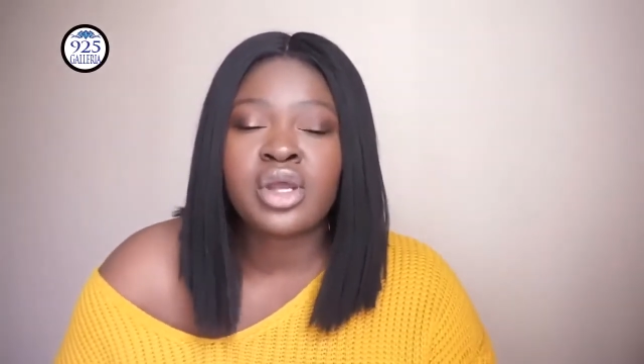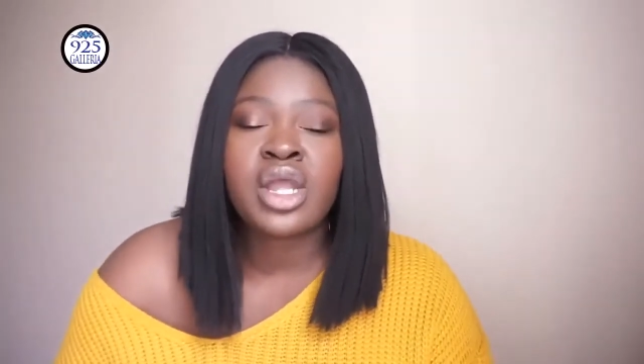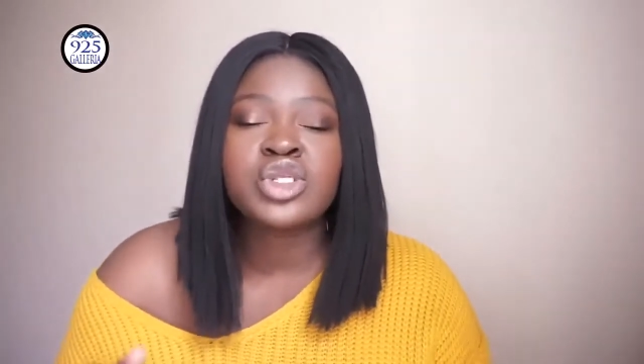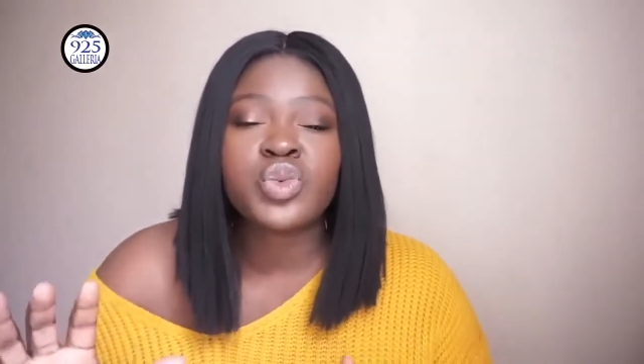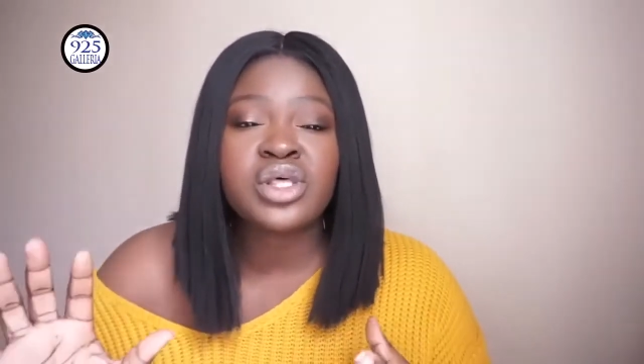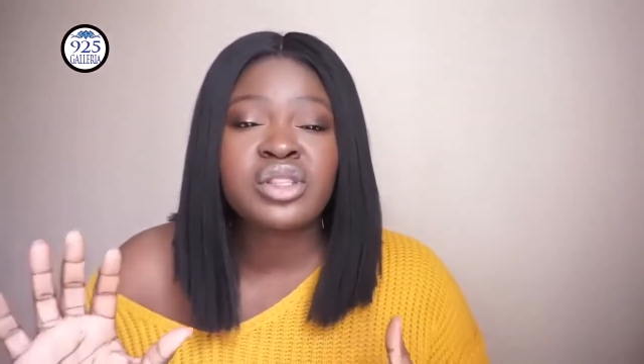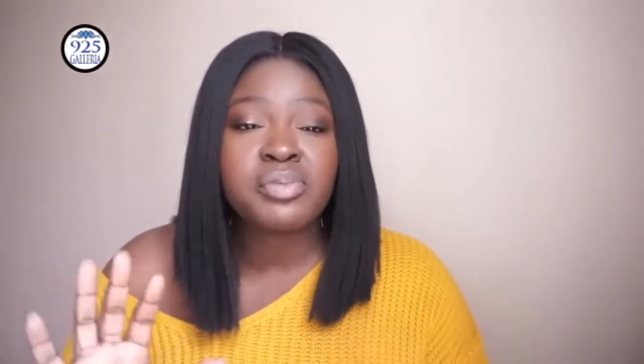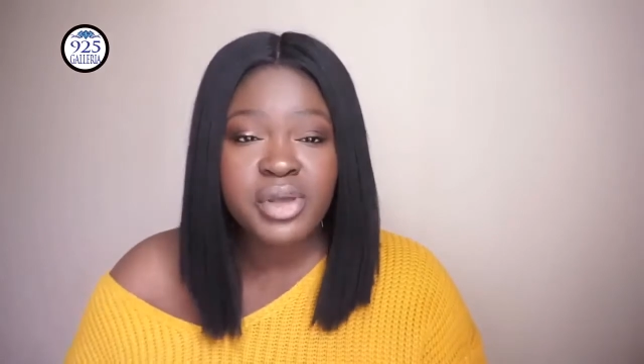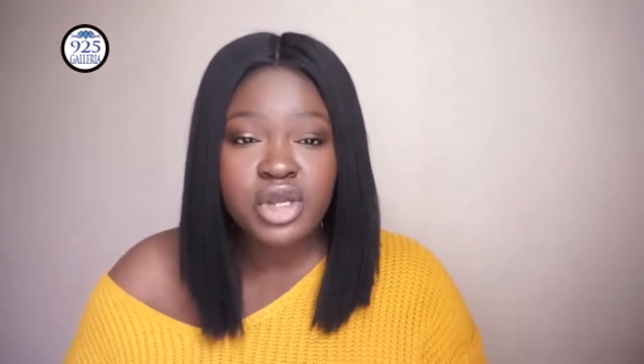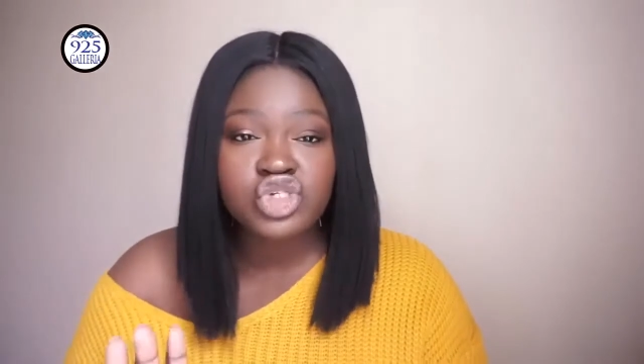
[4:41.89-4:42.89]
and is one of the
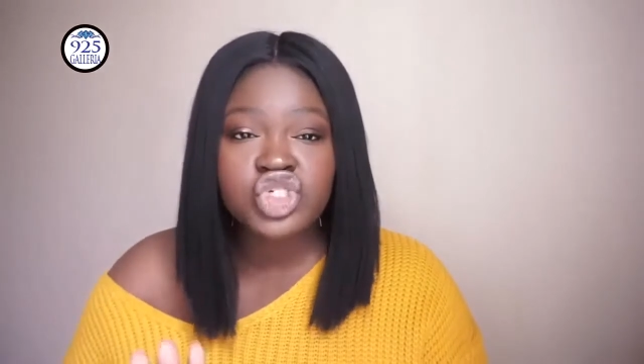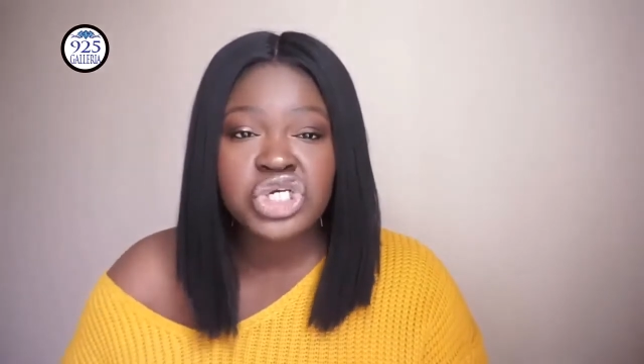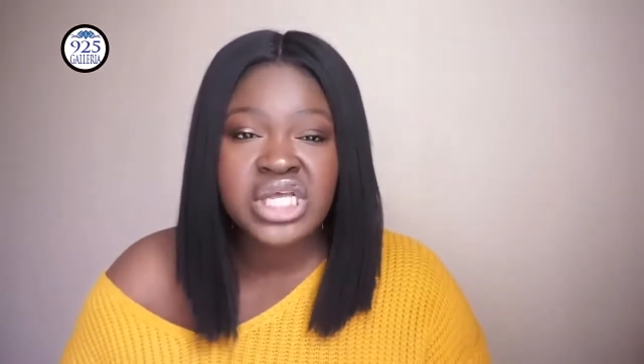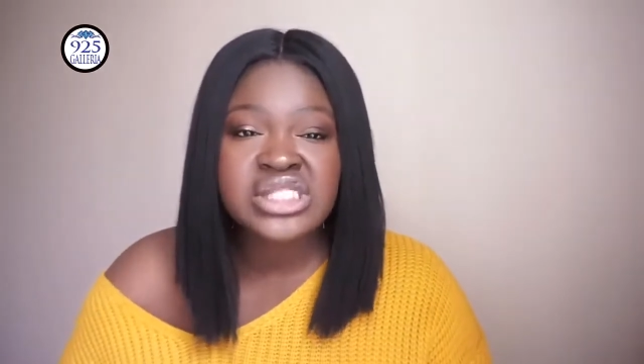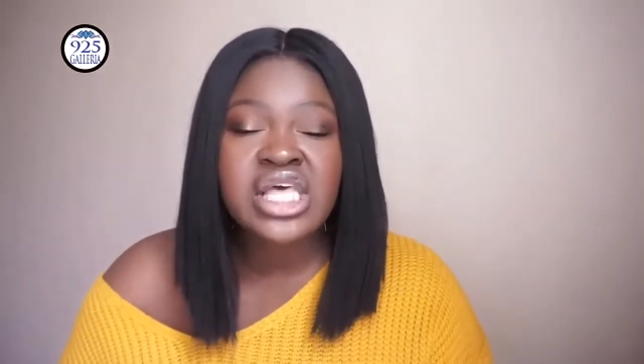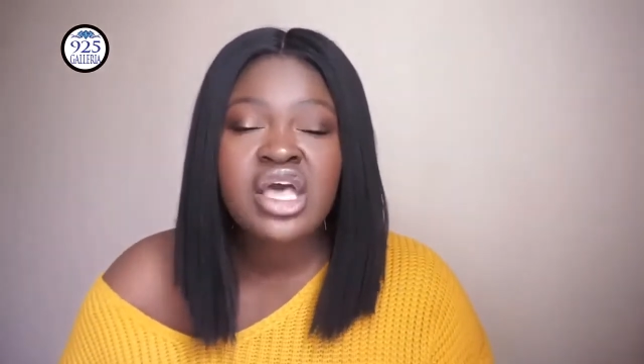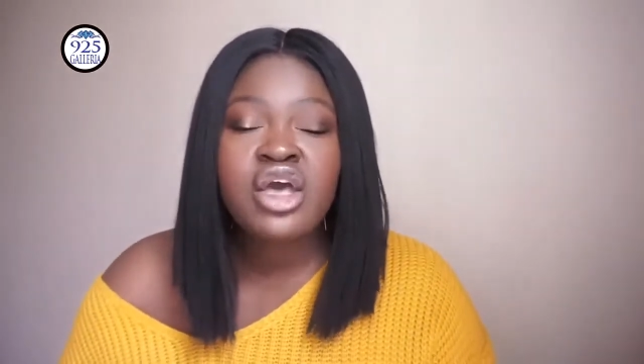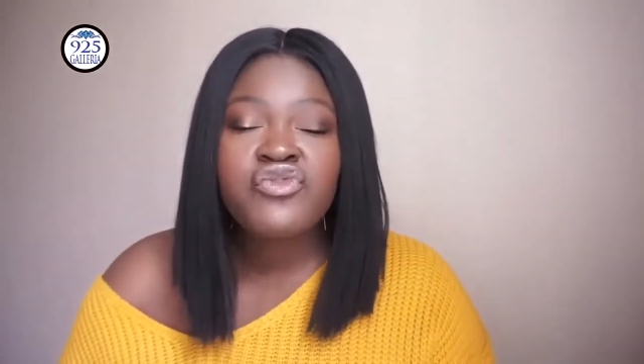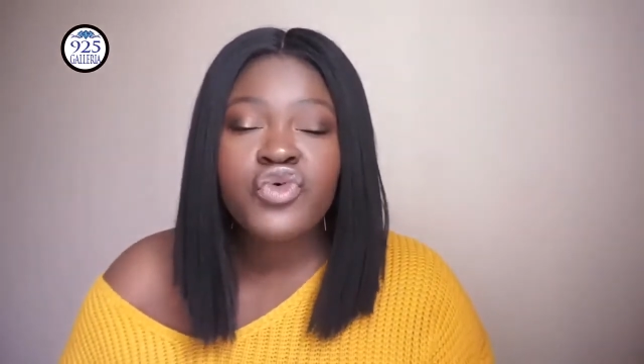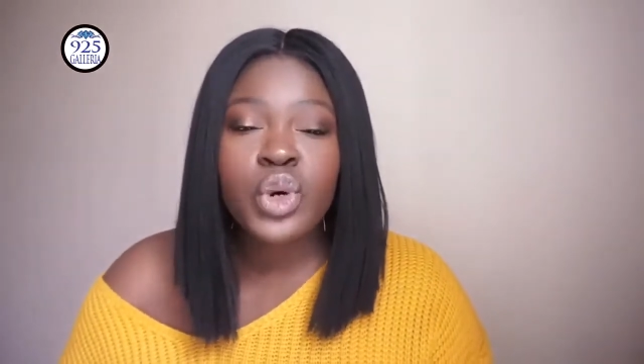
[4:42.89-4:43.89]
bigger trends
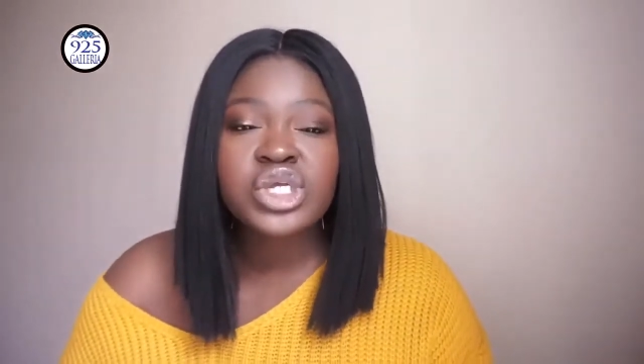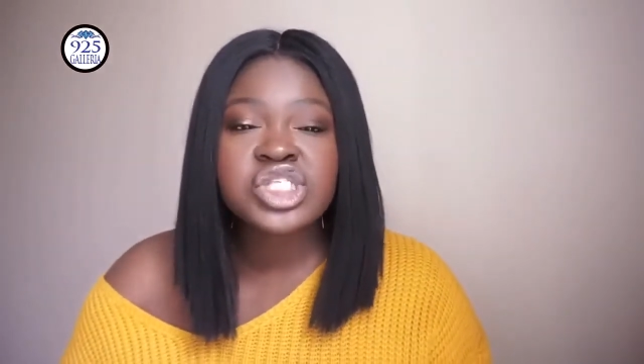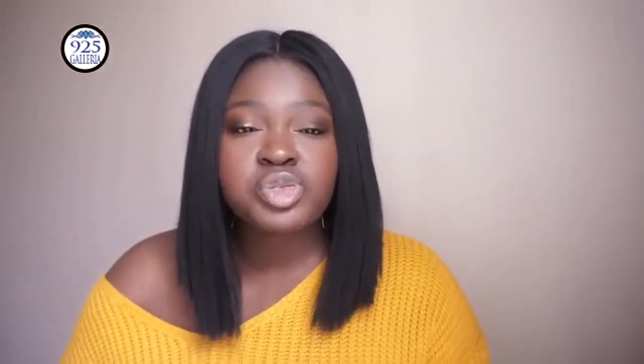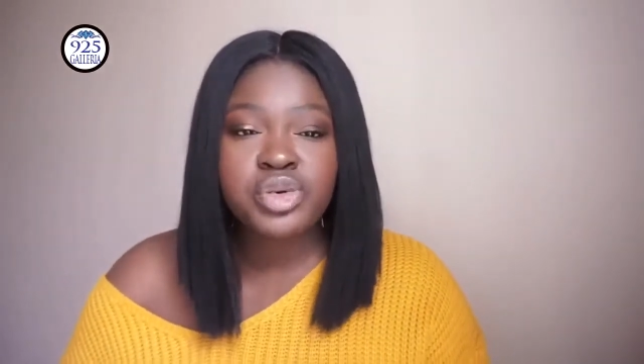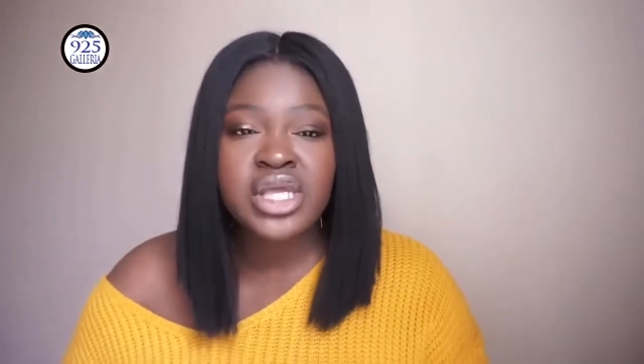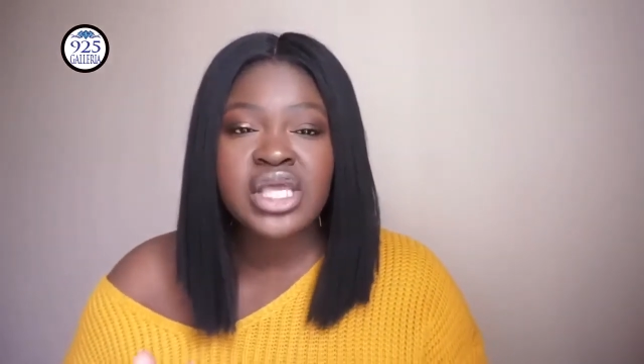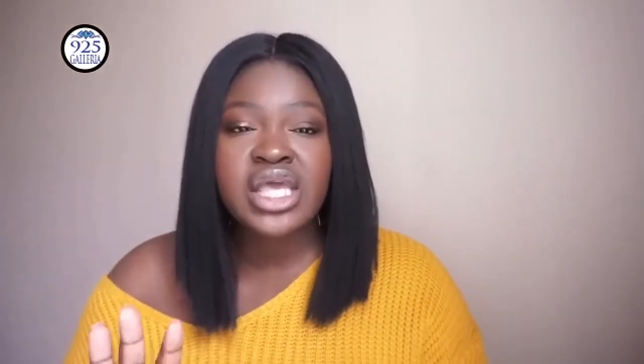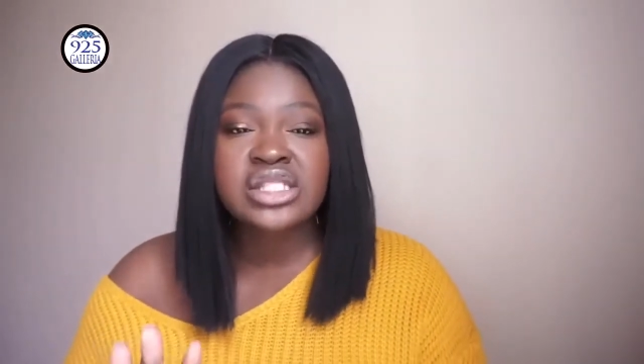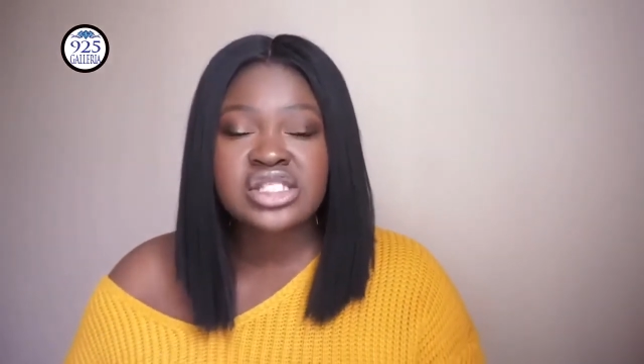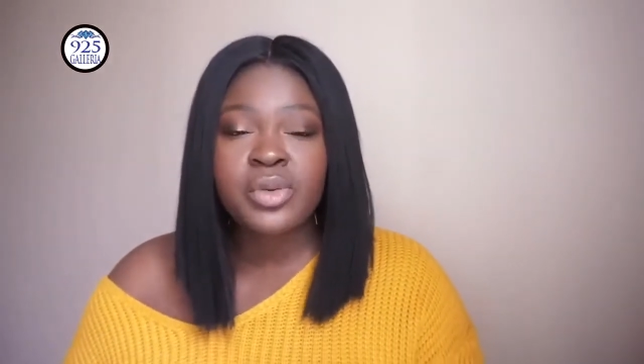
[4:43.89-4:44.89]
for spring
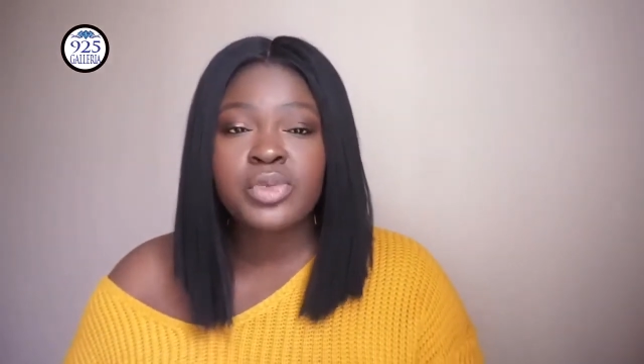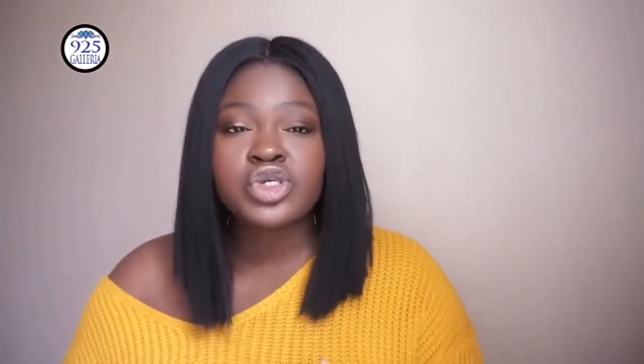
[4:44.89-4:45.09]
and summer.